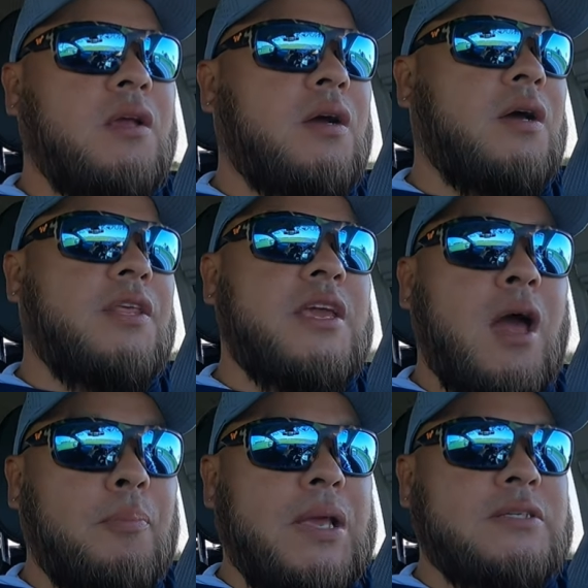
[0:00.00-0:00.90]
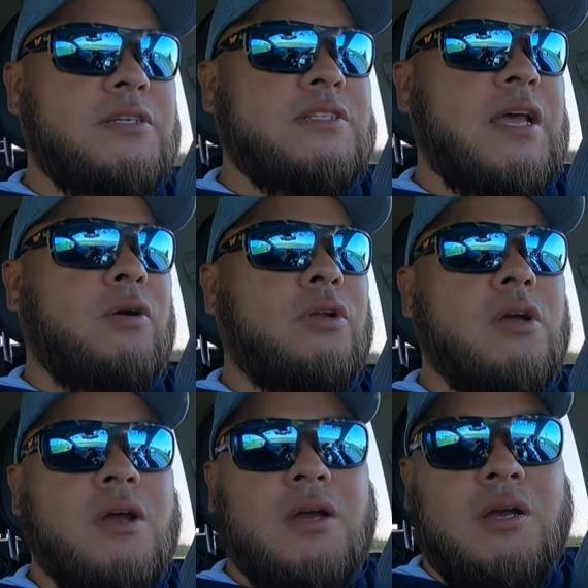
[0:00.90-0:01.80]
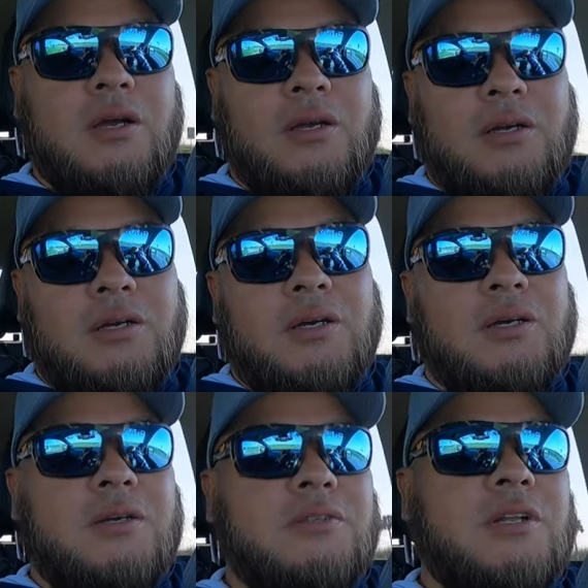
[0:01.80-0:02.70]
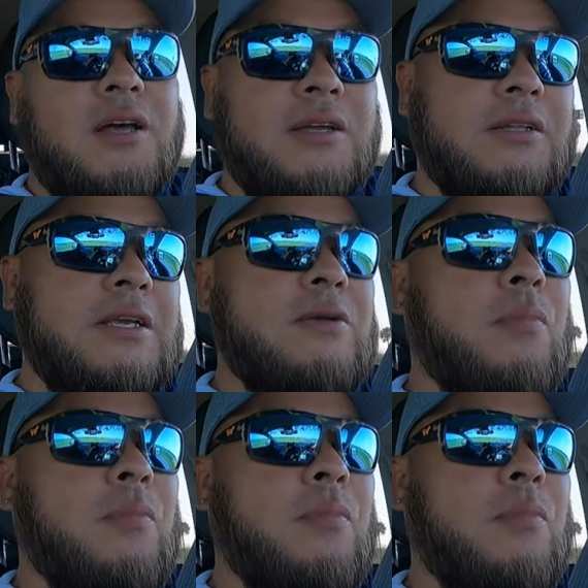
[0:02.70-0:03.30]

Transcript: uh, the Yacht Basin is out. Luckily,